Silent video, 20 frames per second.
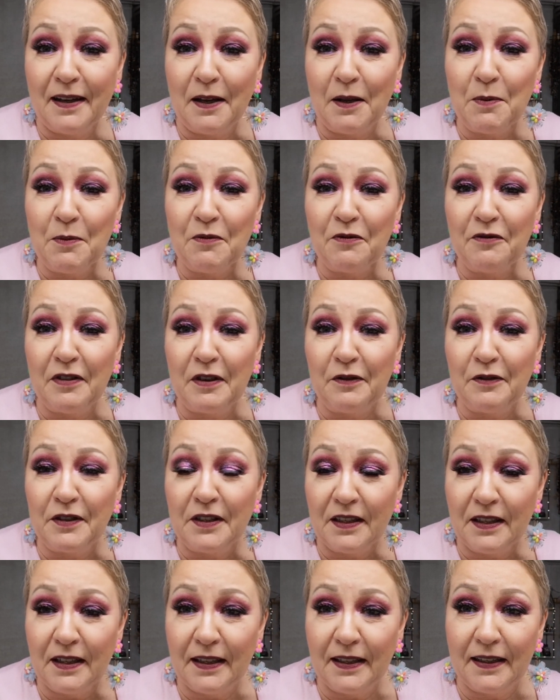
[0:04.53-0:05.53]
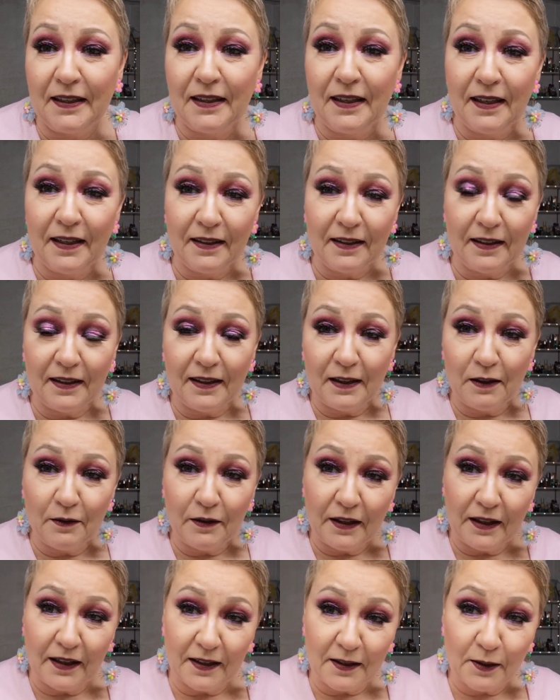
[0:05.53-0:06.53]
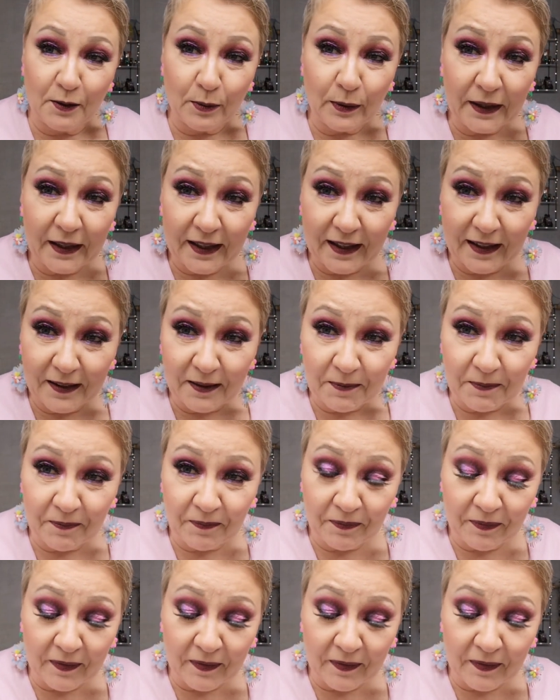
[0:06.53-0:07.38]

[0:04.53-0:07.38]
I'm 59 and I live in Sweden.